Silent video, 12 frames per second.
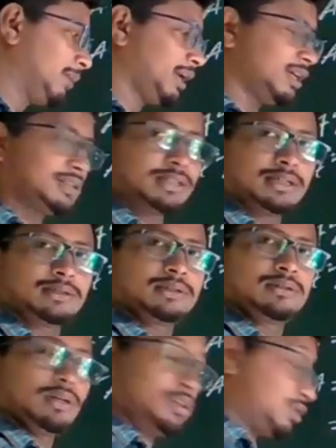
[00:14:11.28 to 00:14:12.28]
a minus a.
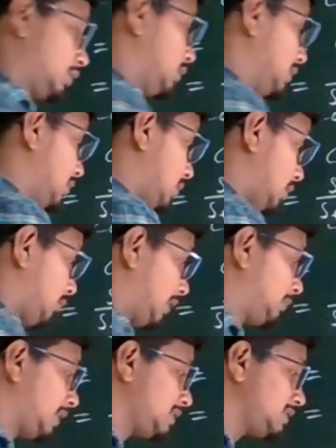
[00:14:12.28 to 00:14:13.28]

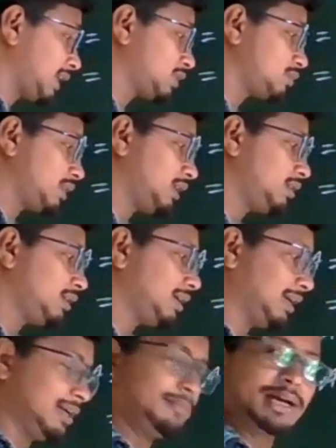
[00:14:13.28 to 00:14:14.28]
1 by sec
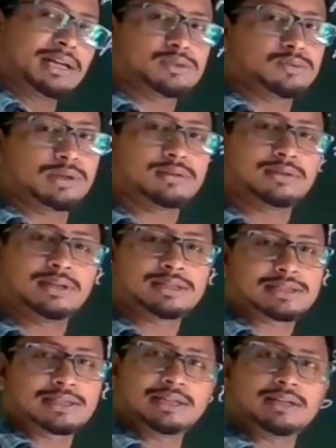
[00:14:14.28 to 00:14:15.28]
square a minus 1.
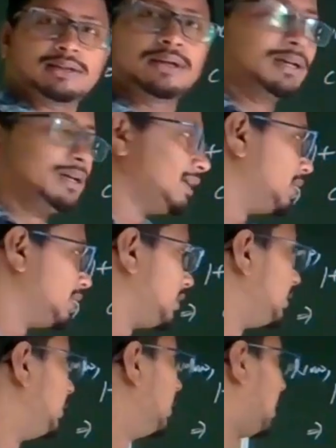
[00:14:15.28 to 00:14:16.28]
Clear?
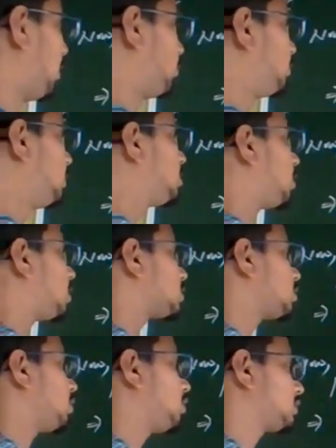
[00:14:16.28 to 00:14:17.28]
Now we
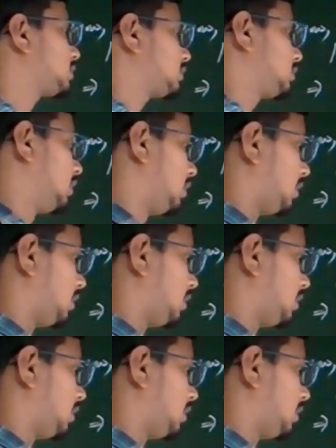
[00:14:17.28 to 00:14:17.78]
got cot